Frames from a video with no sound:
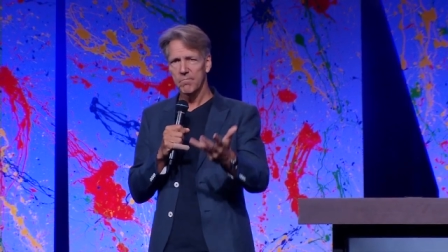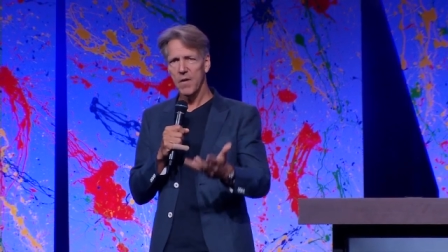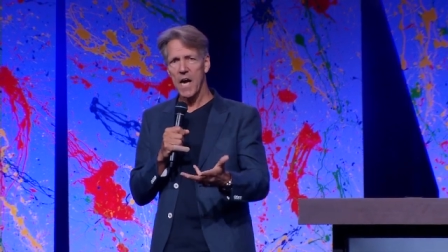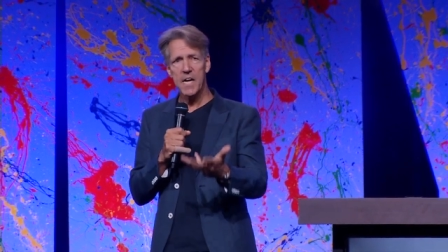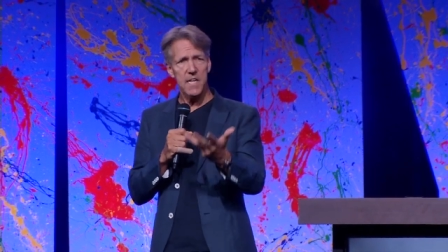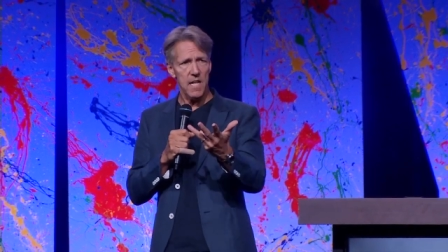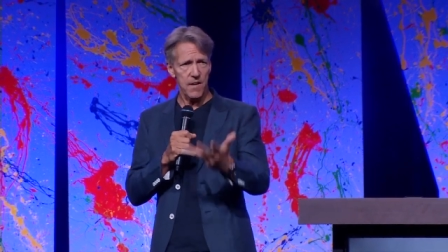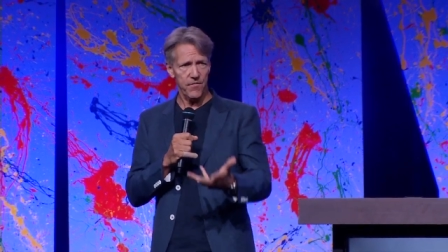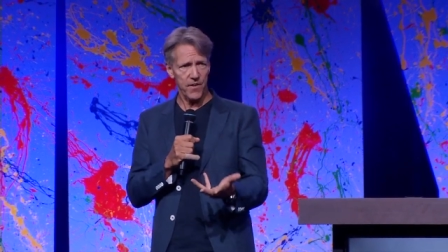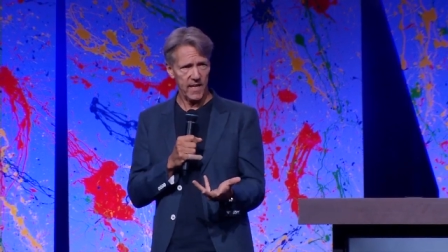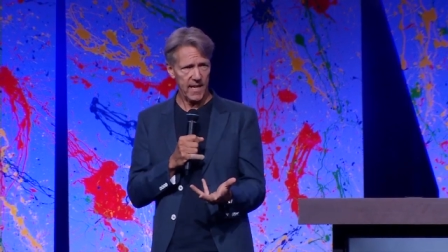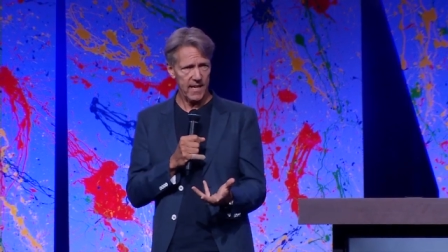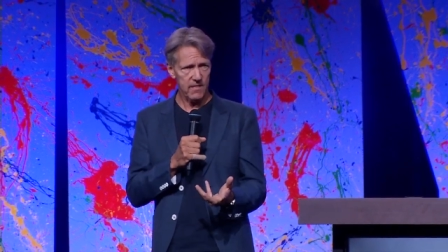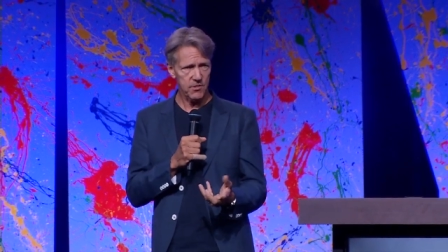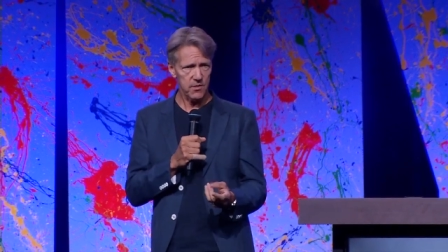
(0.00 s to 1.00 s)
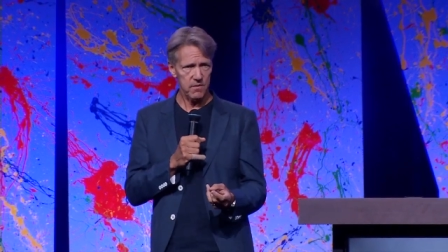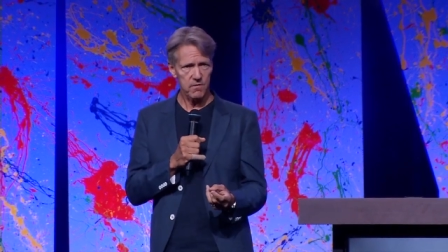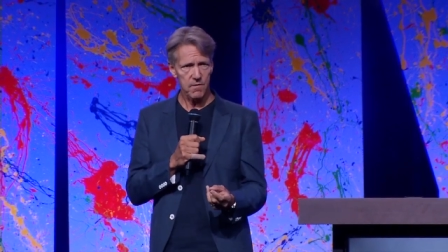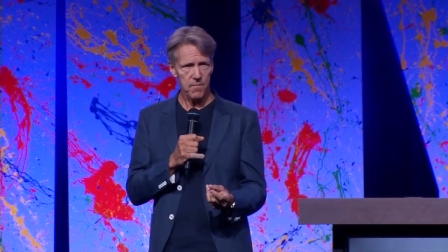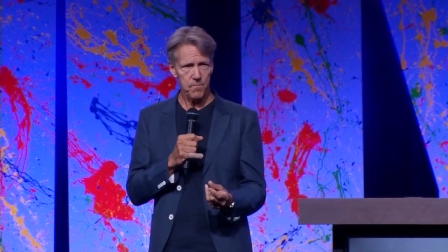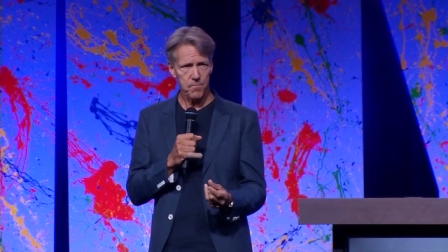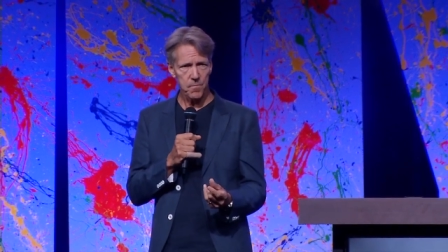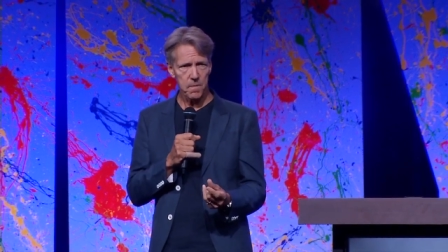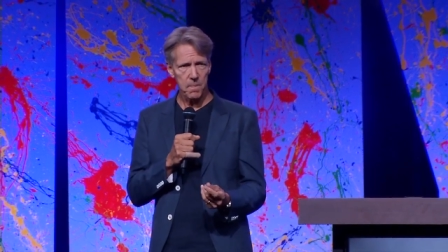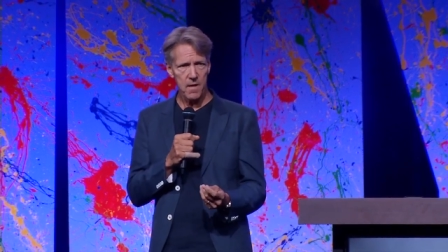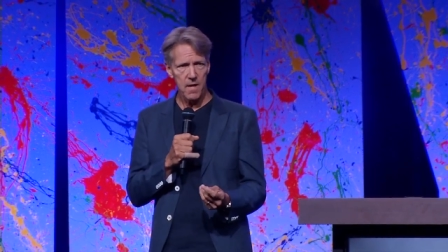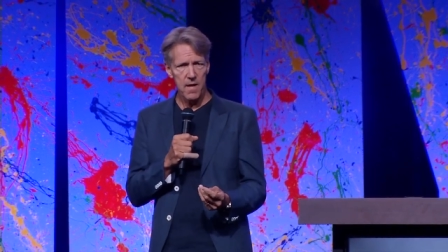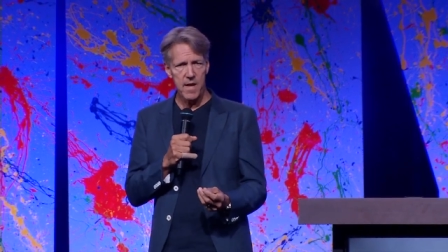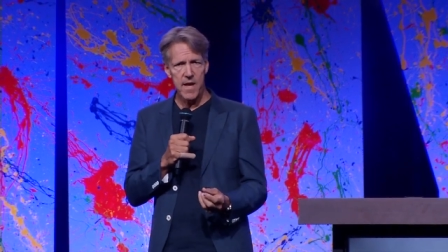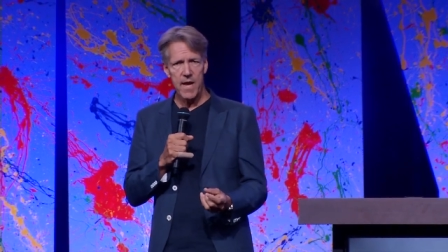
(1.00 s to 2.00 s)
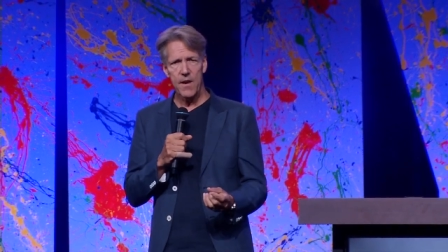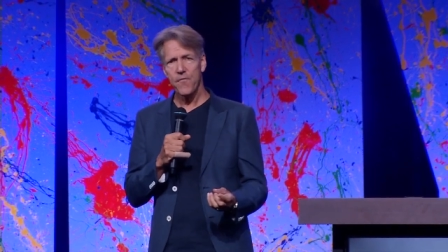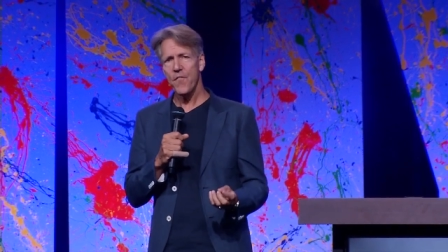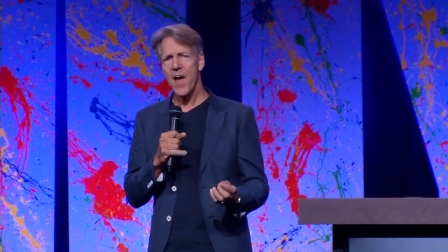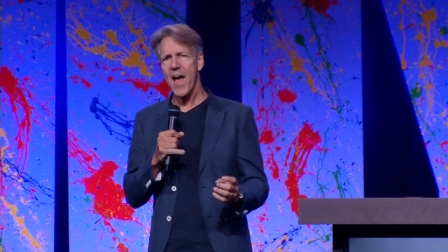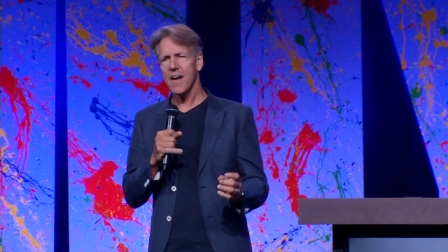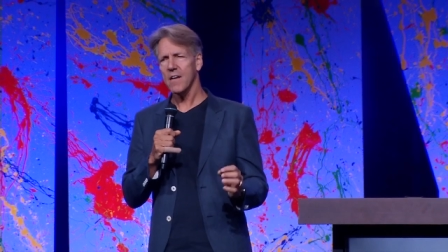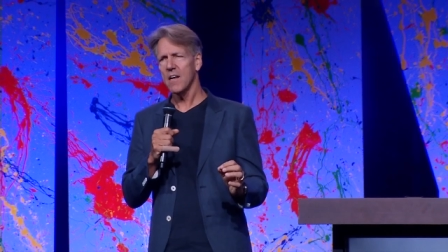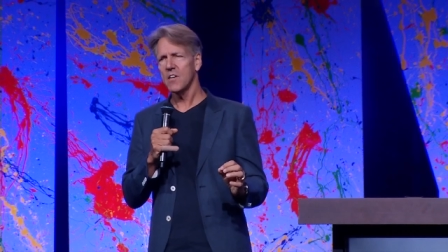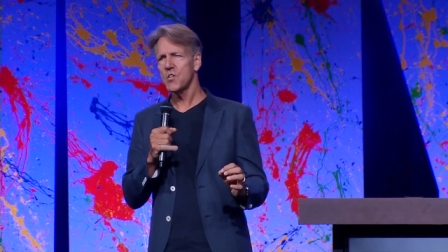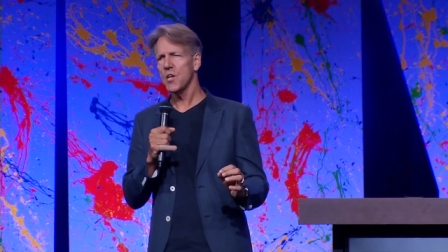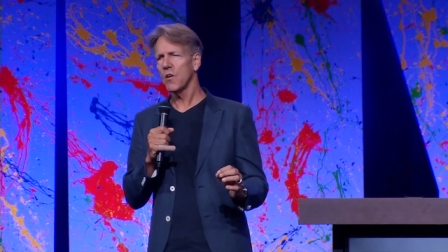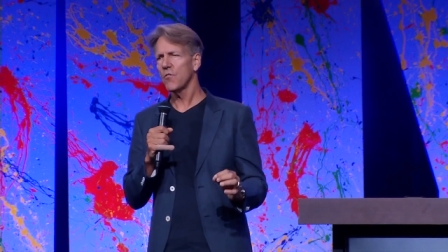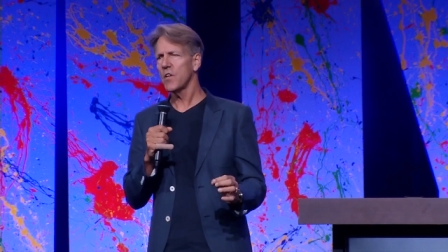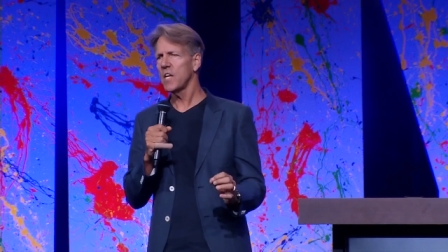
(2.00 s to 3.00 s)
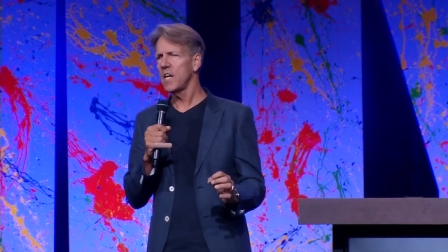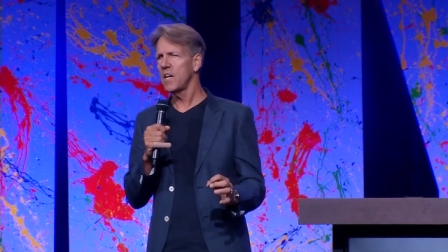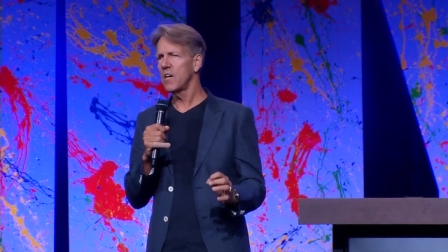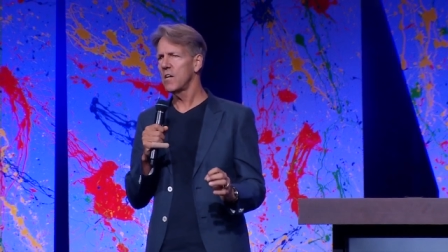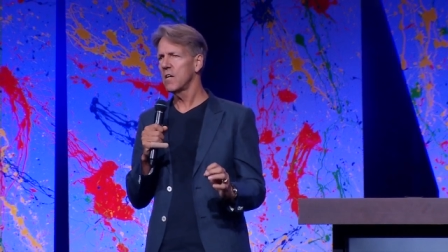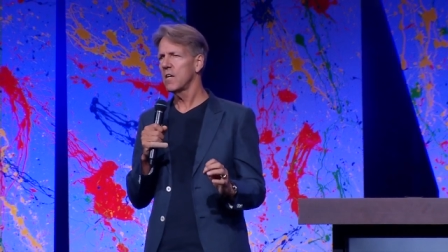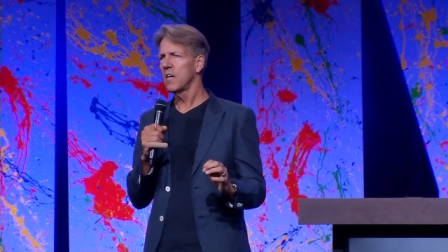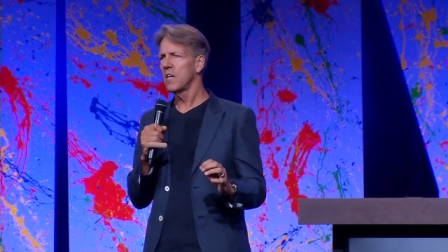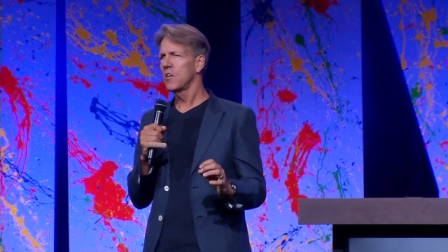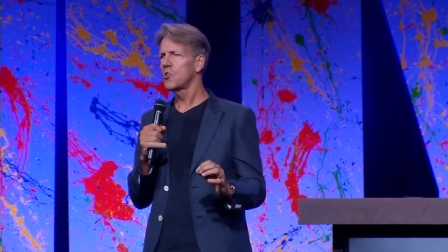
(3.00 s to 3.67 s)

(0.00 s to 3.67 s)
identifications. In fact, until the year